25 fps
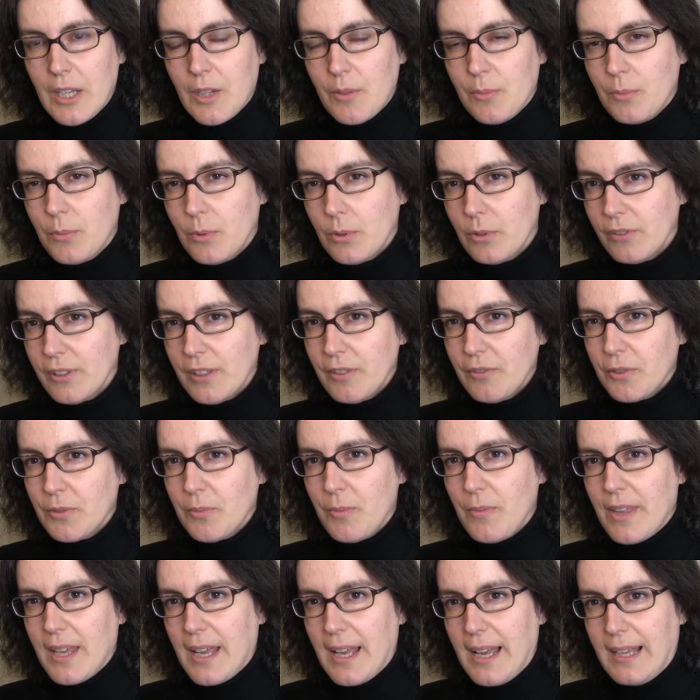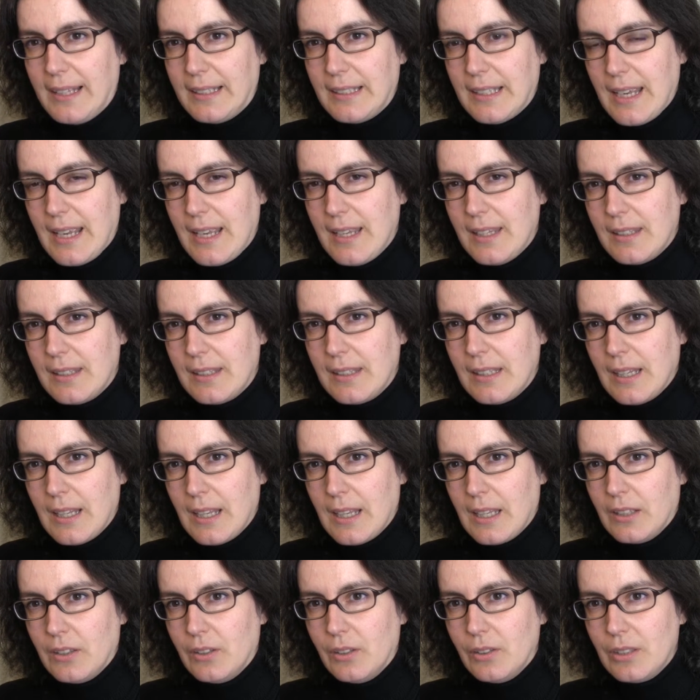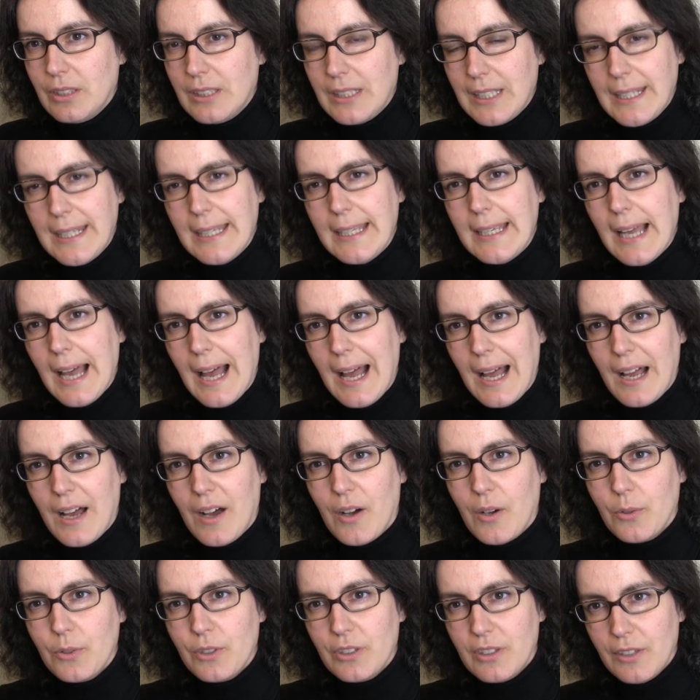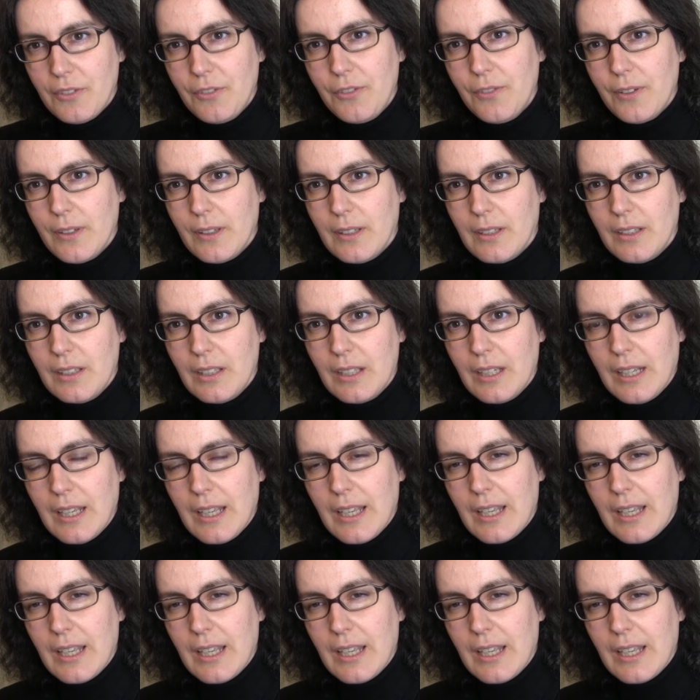Moving from that is to see how different